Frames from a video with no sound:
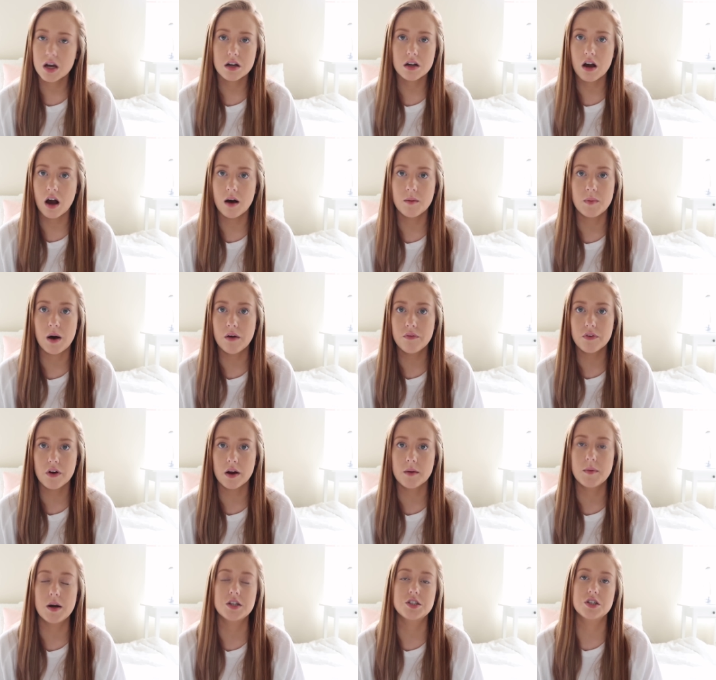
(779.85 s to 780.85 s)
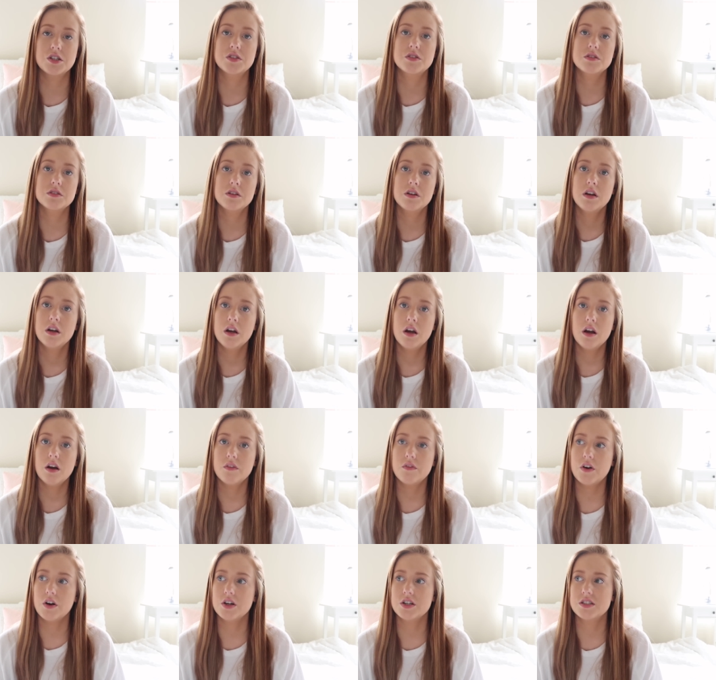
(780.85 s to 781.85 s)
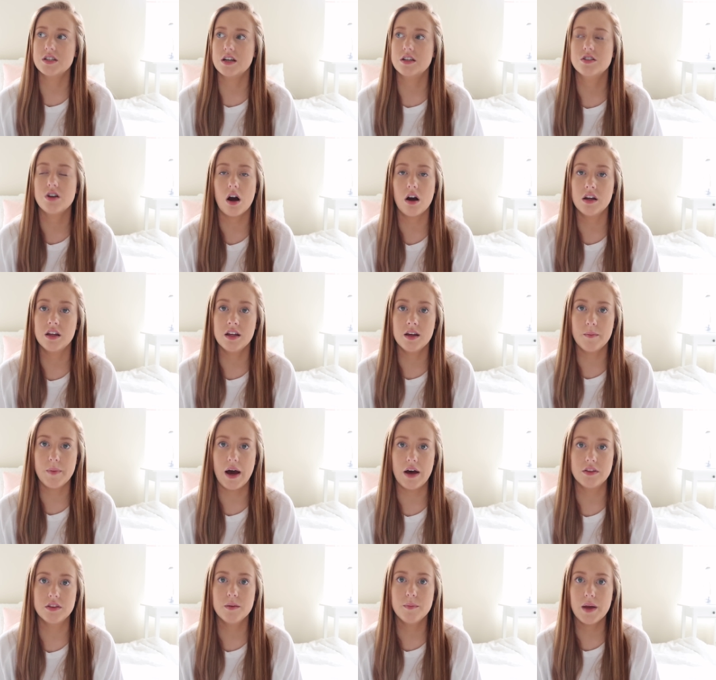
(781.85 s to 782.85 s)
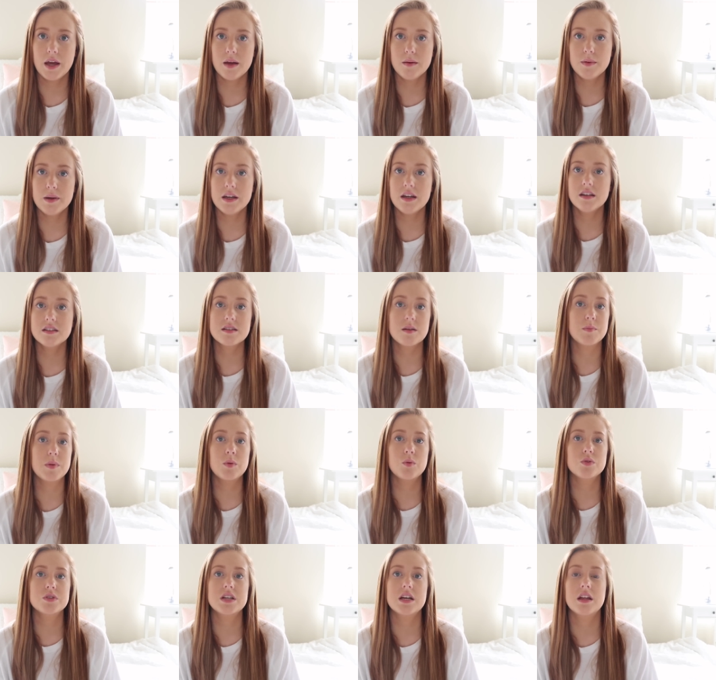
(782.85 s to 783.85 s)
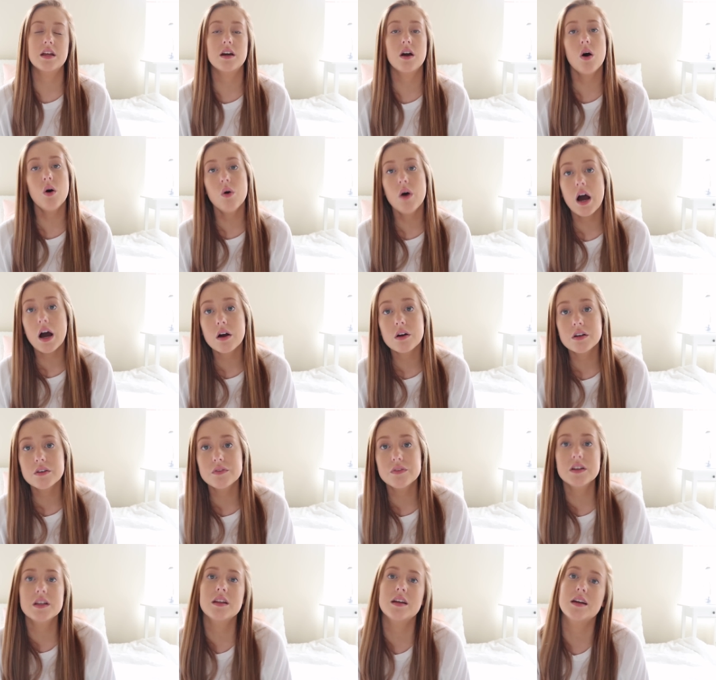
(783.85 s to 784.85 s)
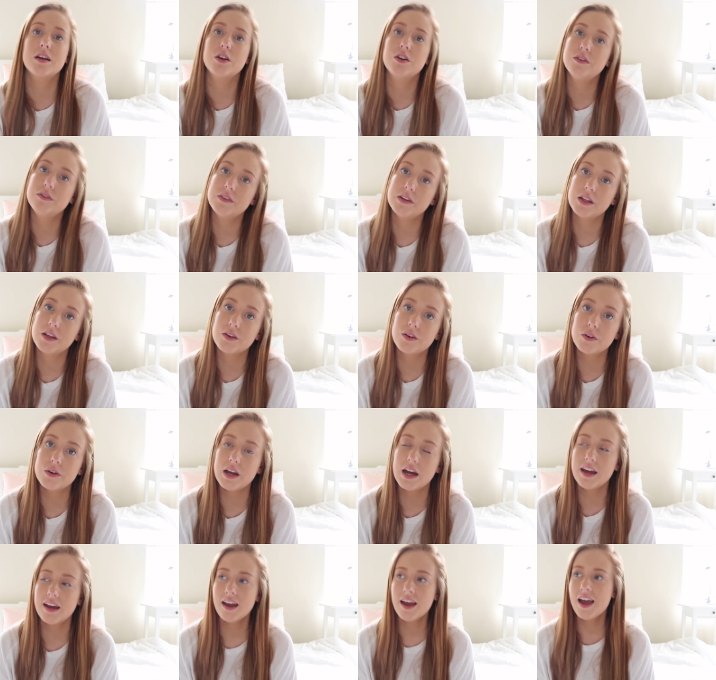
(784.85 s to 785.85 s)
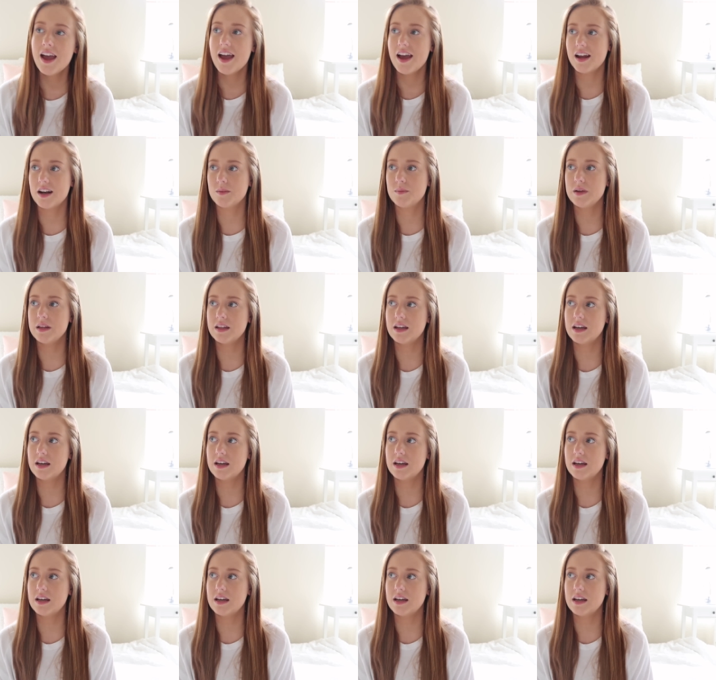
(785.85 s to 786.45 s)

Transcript: come up very much as far as like talking about the baby. Some people say like, oh, how are you feeling? Are you feeling okay? And I'd be